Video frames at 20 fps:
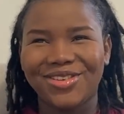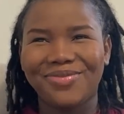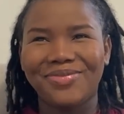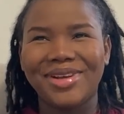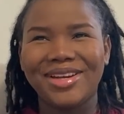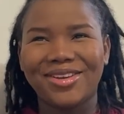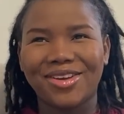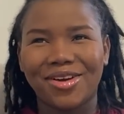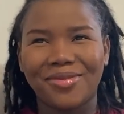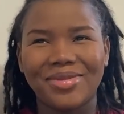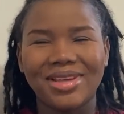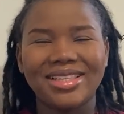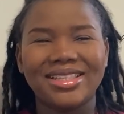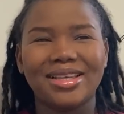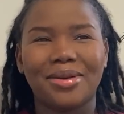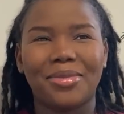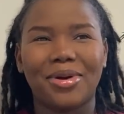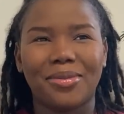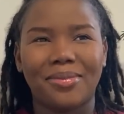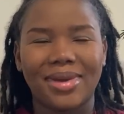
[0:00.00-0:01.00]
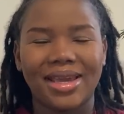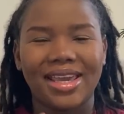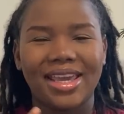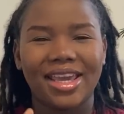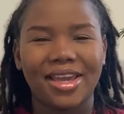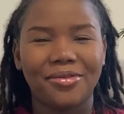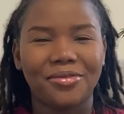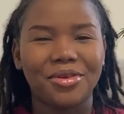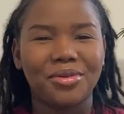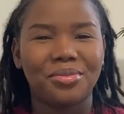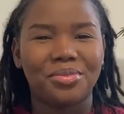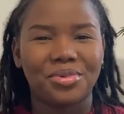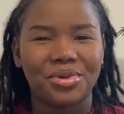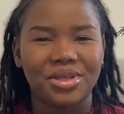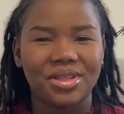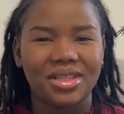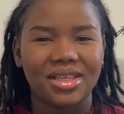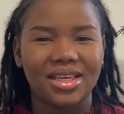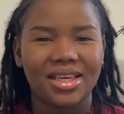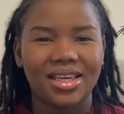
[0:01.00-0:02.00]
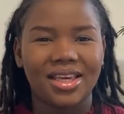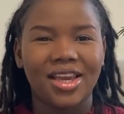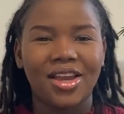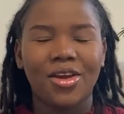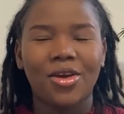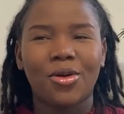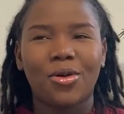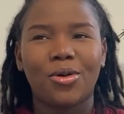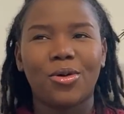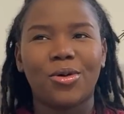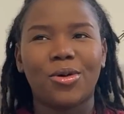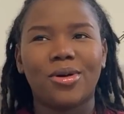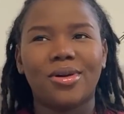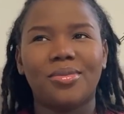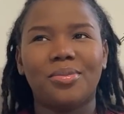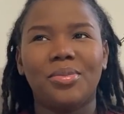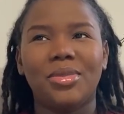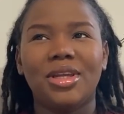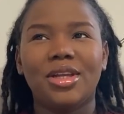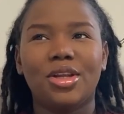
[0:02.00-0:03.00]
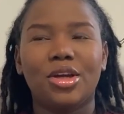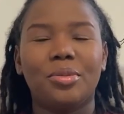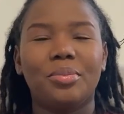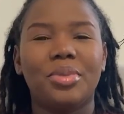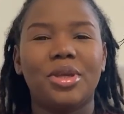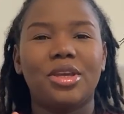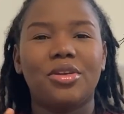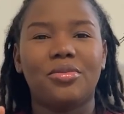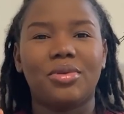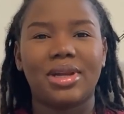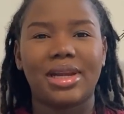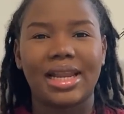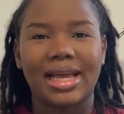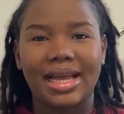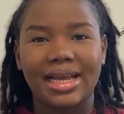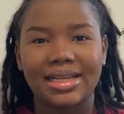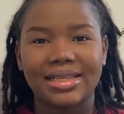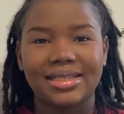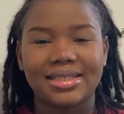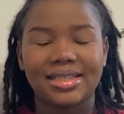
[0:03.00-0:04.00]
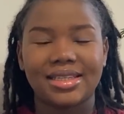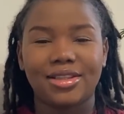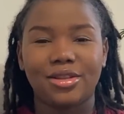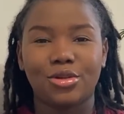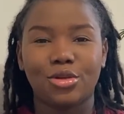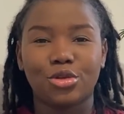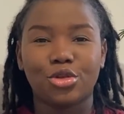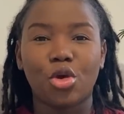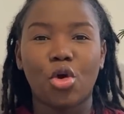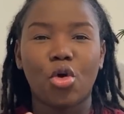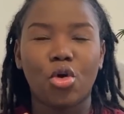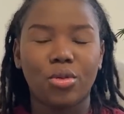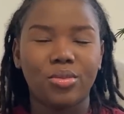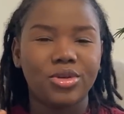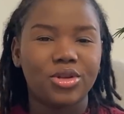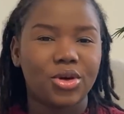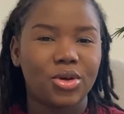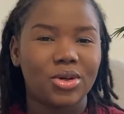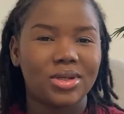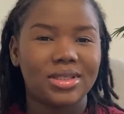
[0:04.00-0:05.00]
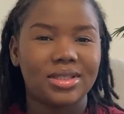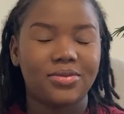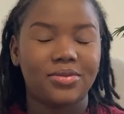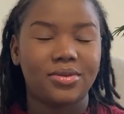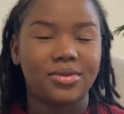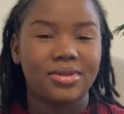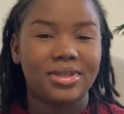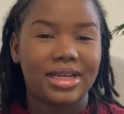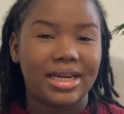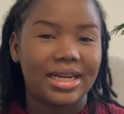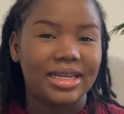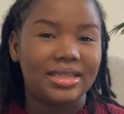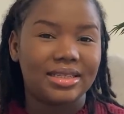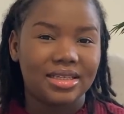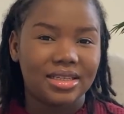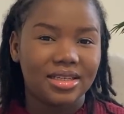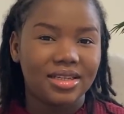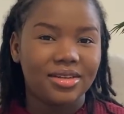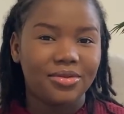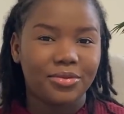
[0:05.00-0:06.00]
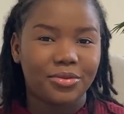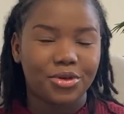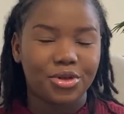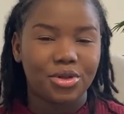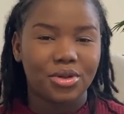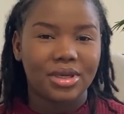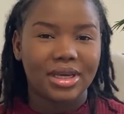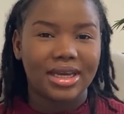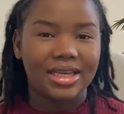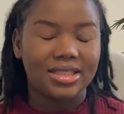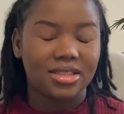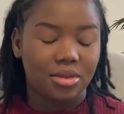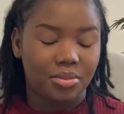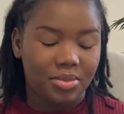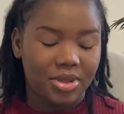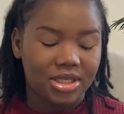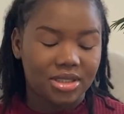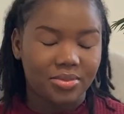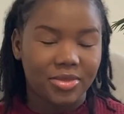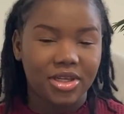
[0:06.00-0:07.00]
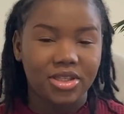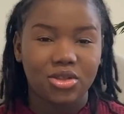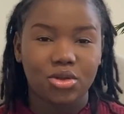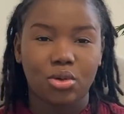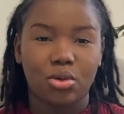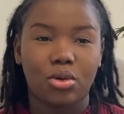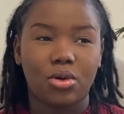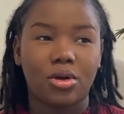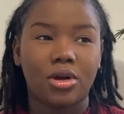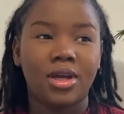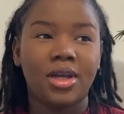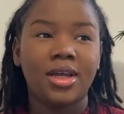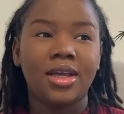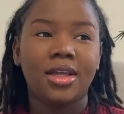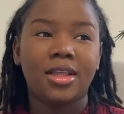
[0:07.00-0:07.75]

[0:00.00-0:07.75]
made comments about my heavy breathing or me not being relaxed in those home tours that I did for you guys, the basement tour,